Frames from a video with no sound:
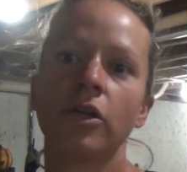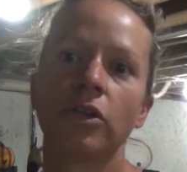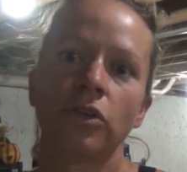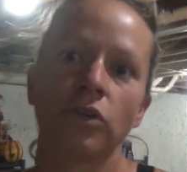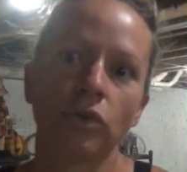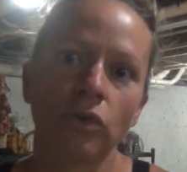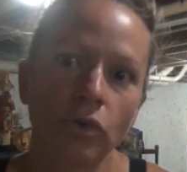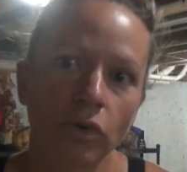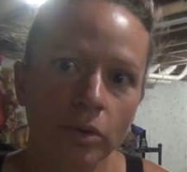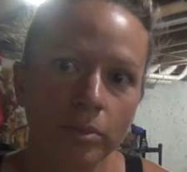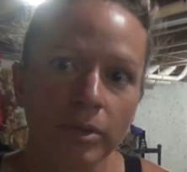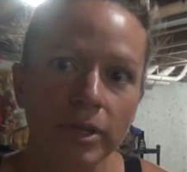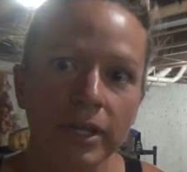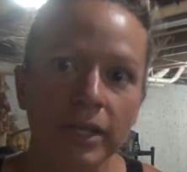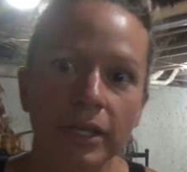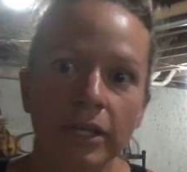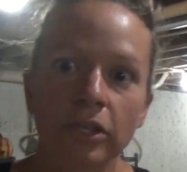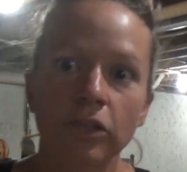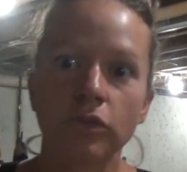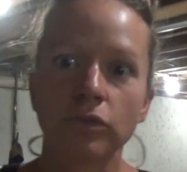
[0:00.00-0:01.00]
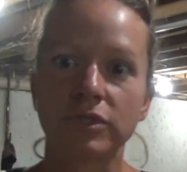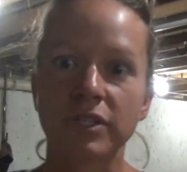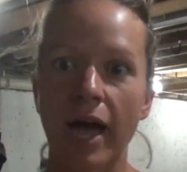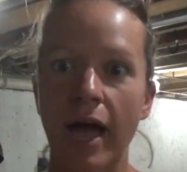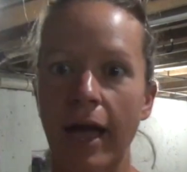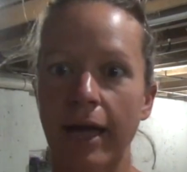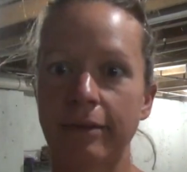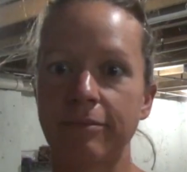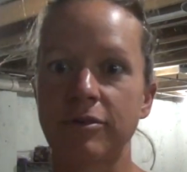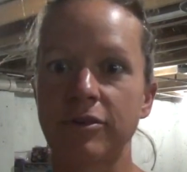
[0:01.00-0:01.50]
Normally you
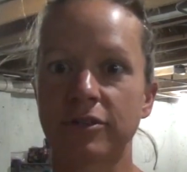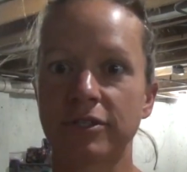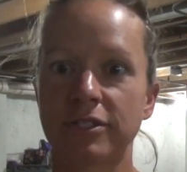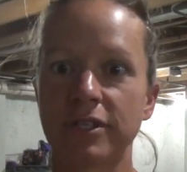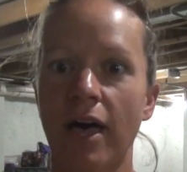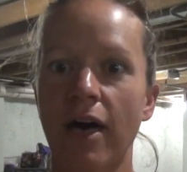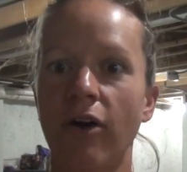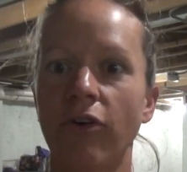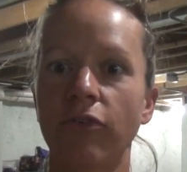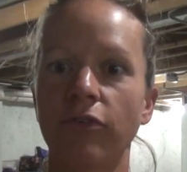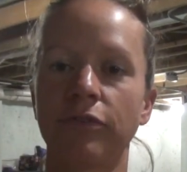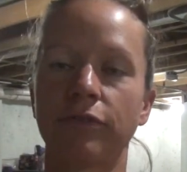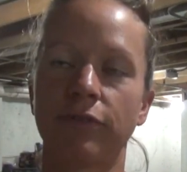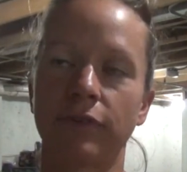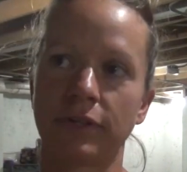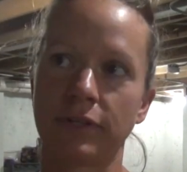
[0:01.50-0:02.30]
time yourself,